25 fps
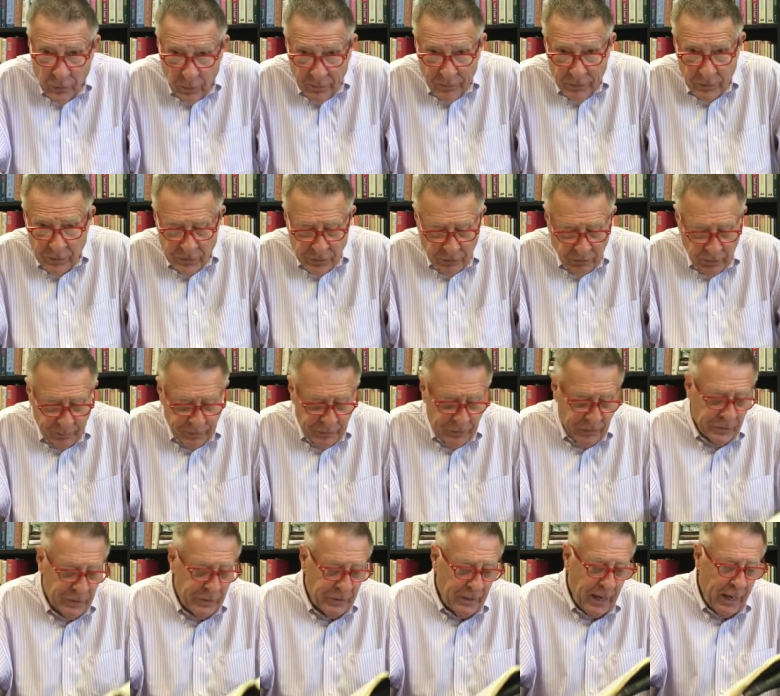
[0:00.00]
what the
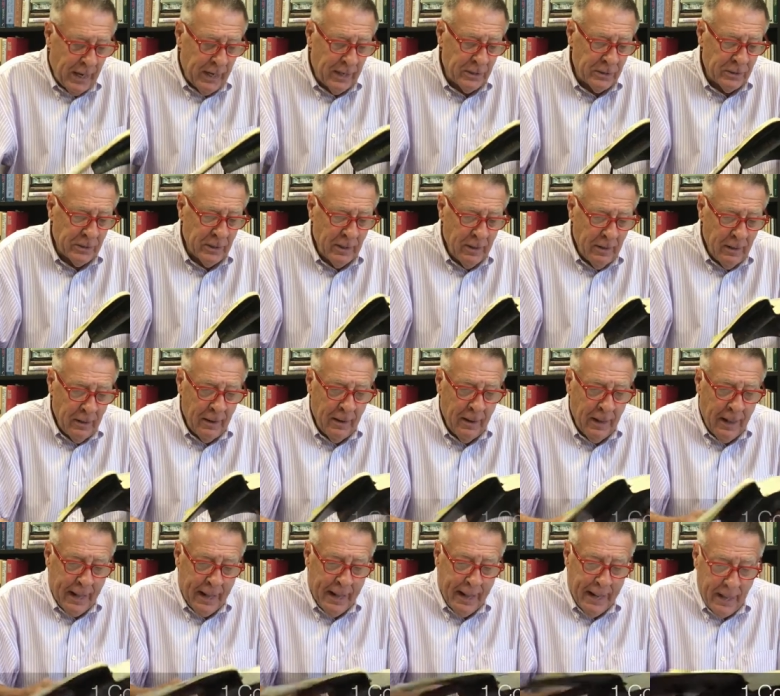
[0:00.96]
scripture says.
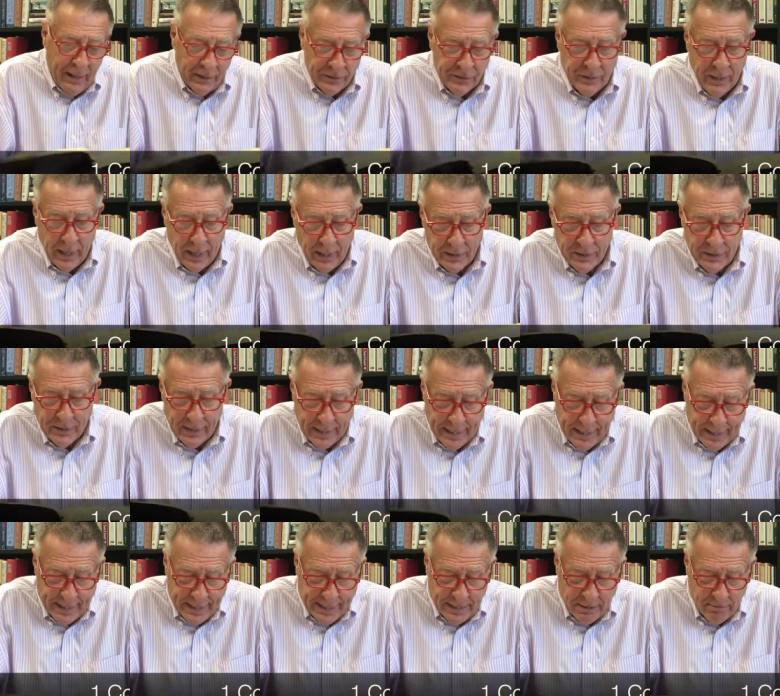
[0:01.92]
It says,
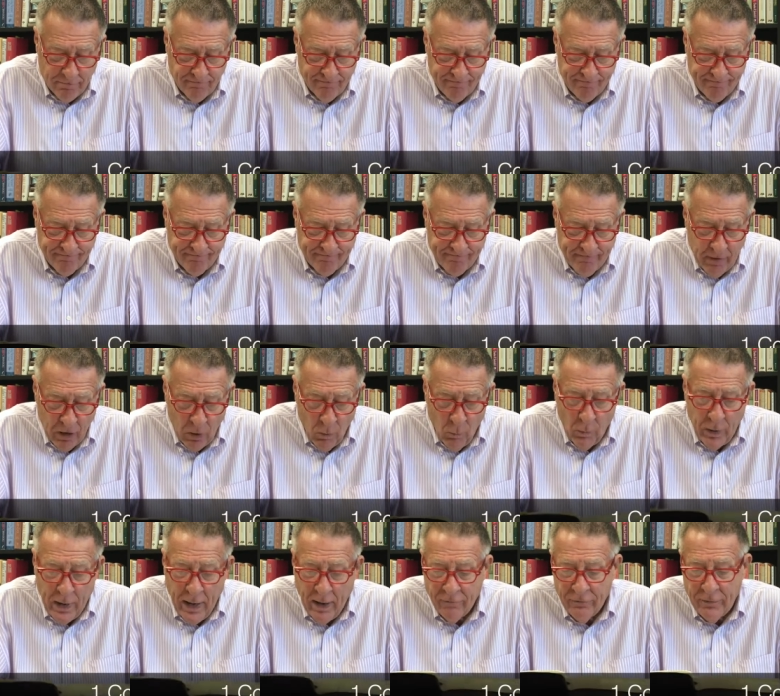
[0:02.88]
um,
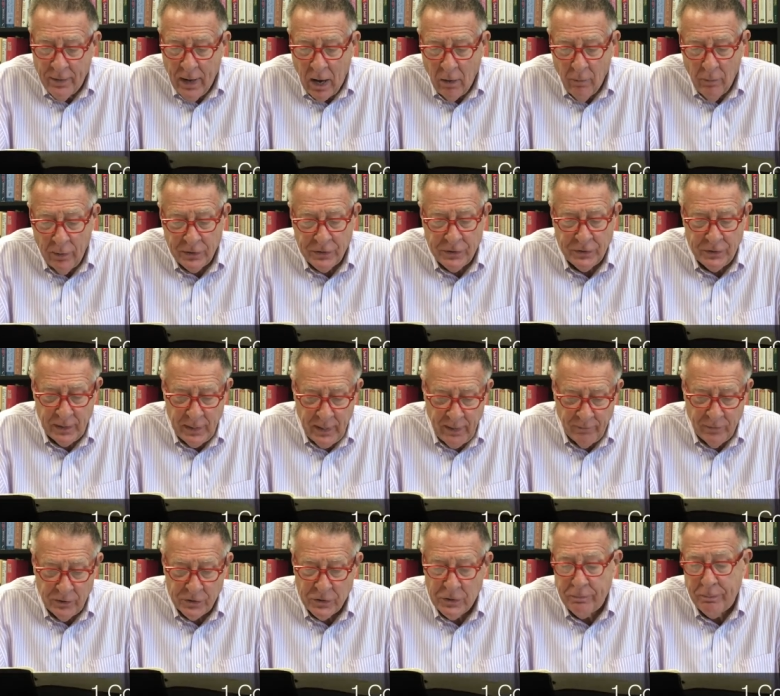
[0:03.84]
We have not
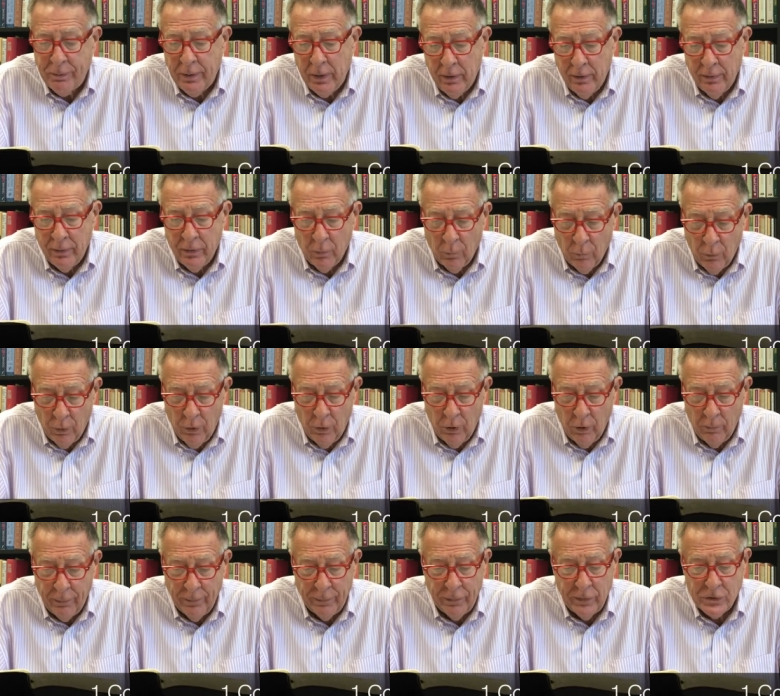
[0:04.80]
received the spirit of the
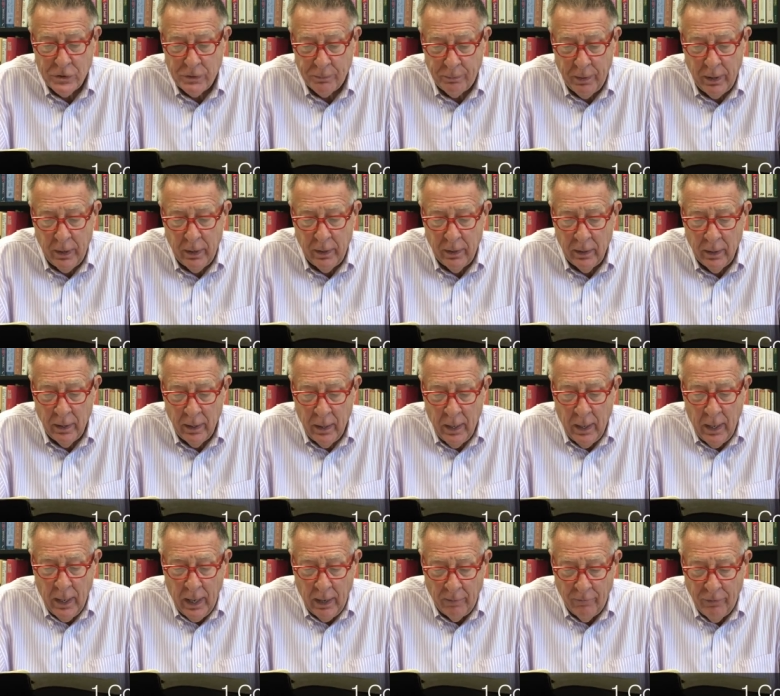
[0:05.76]
world, but the spirit
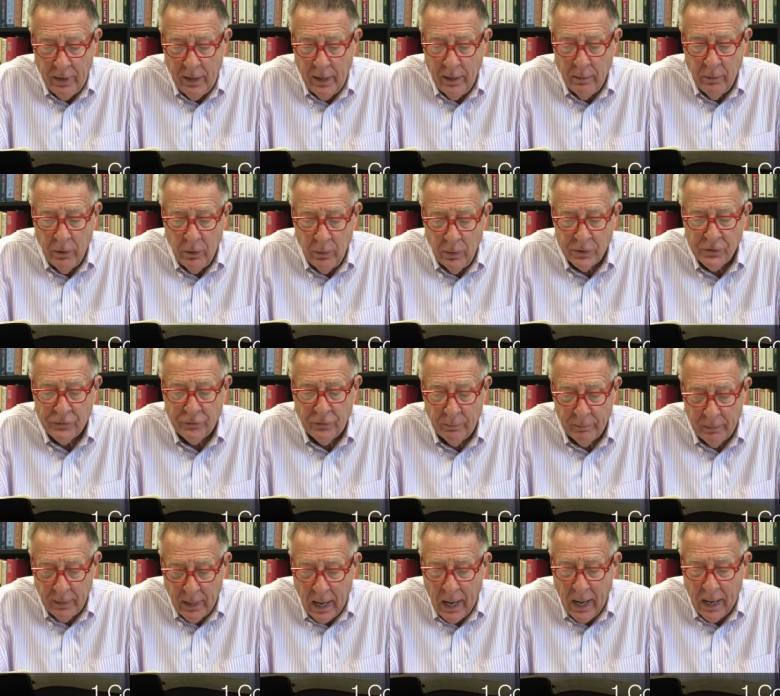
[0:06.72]
of him who is
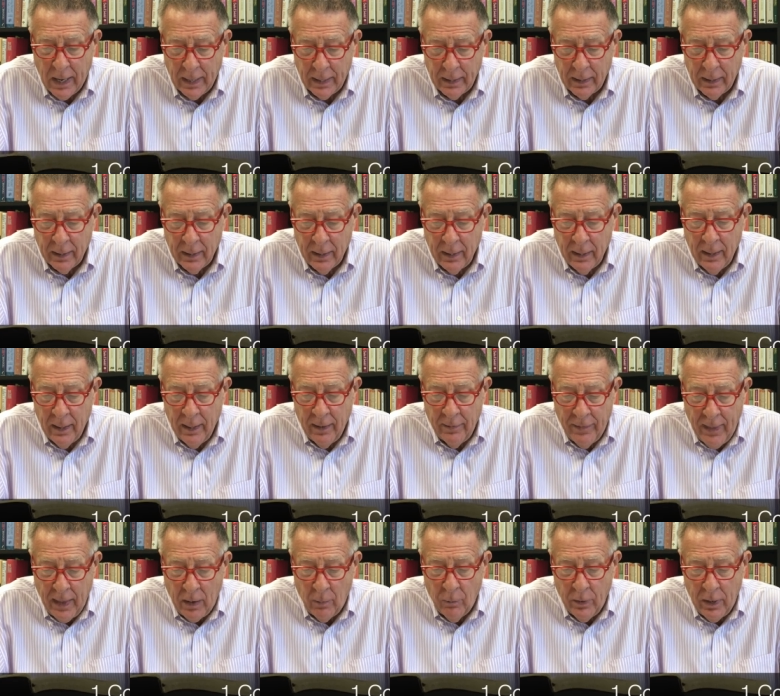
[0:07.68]
from God,
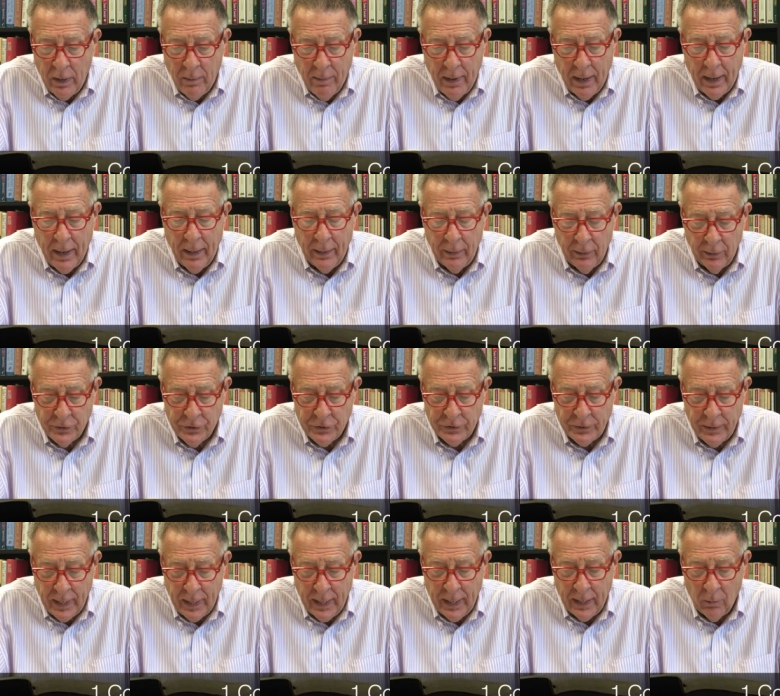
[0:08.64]
that we may
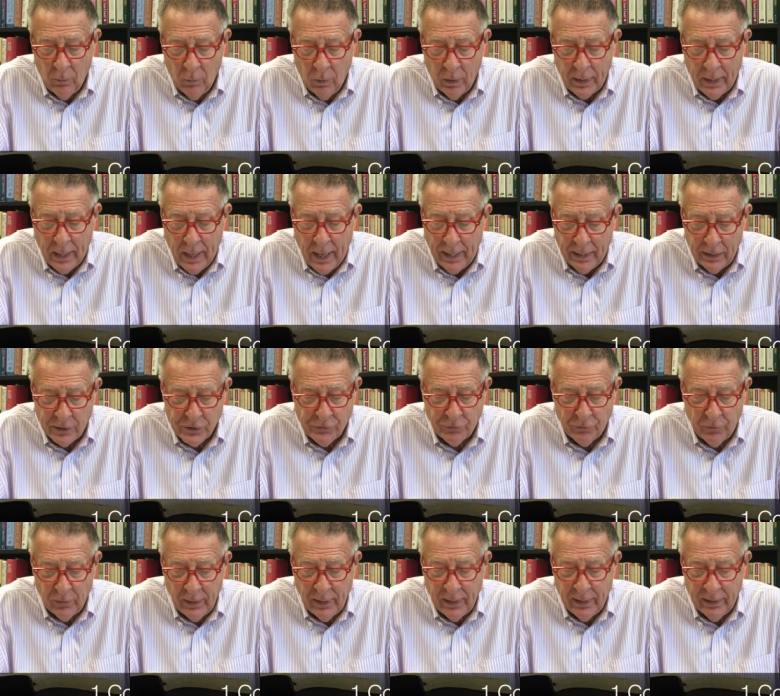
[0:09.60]
understand what God has
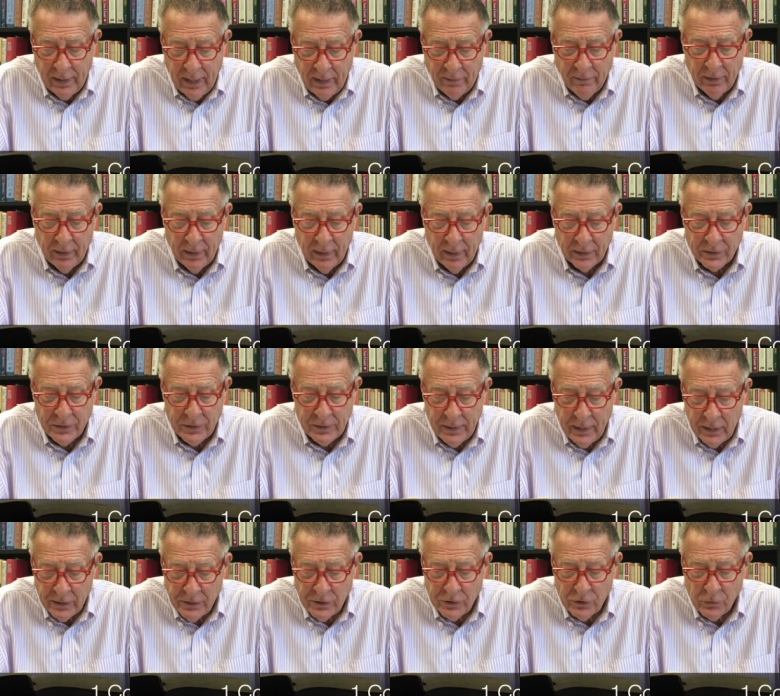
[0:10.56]
freely given us.
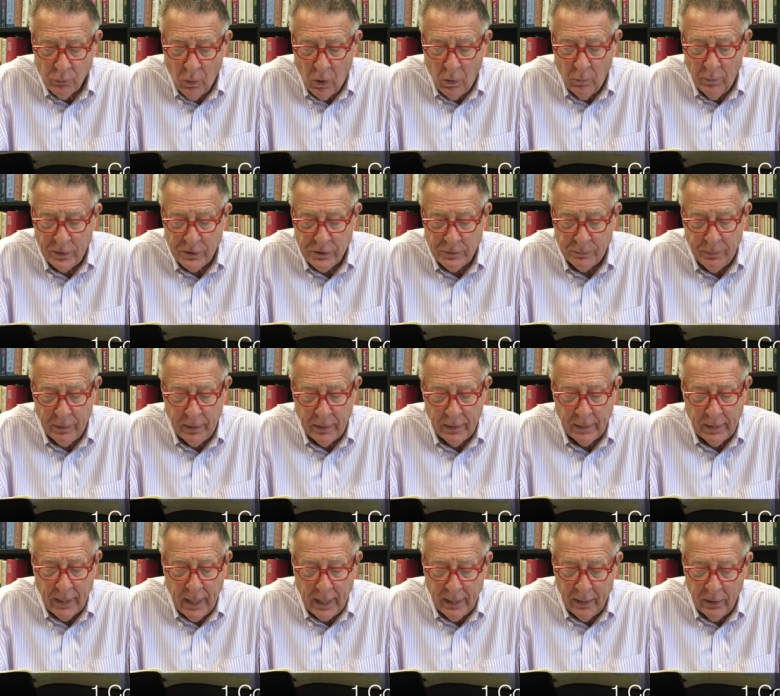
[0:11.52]
This is what we
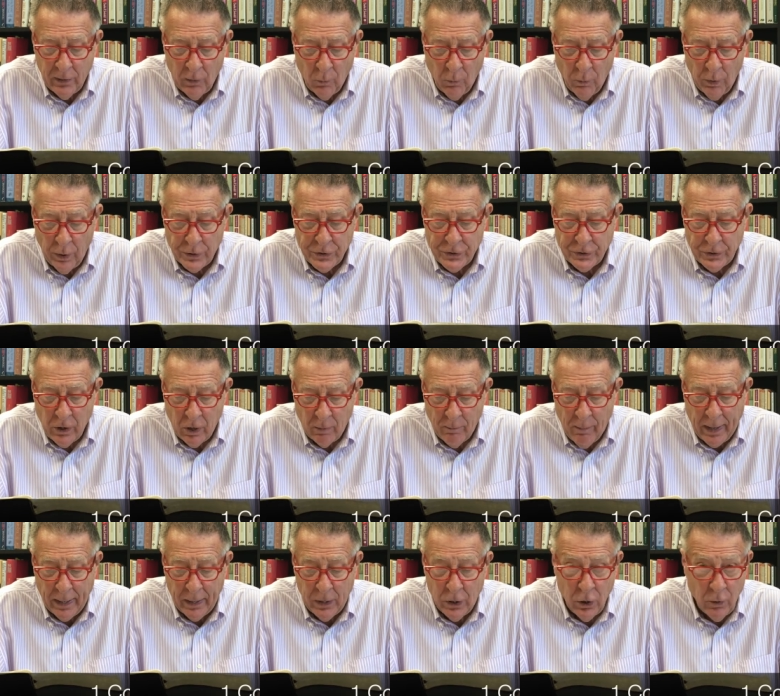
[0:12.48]
speak, not in the words taught
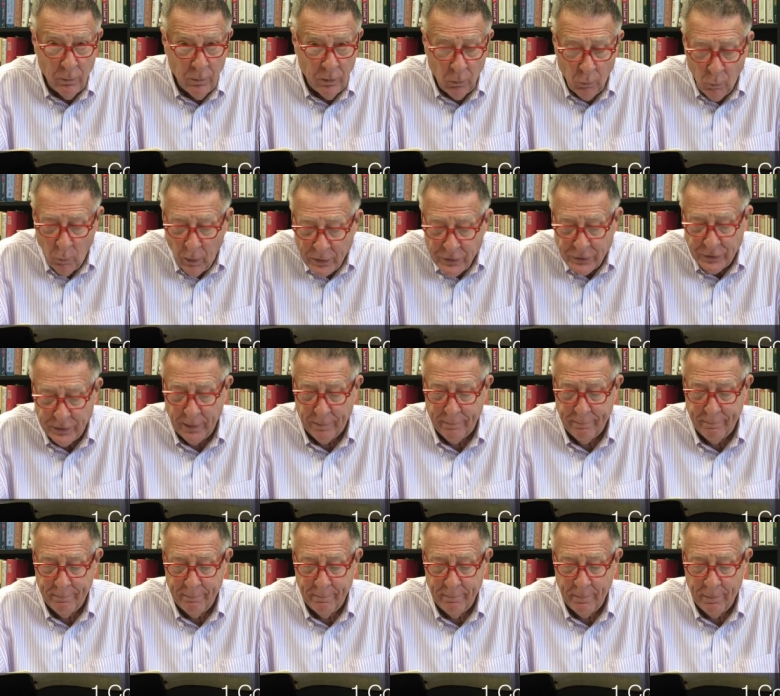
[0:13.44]
by human wisdom